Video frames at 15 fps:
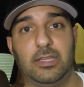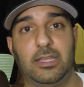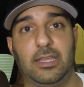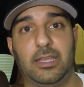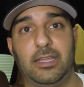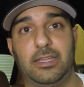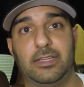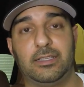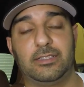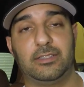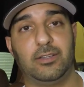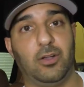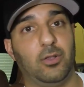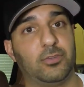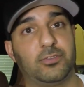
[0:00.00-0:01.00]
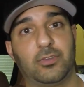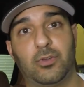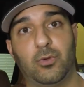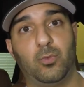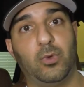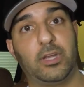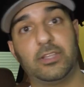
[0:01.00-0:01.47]
and
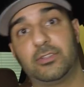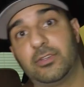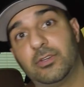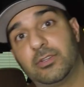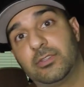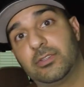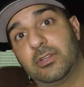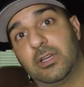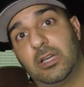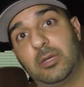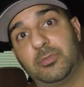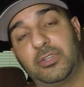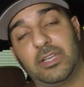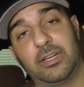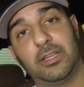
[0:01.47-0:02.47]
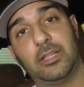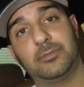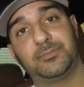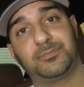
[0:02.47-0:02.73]
also what it took to get it done.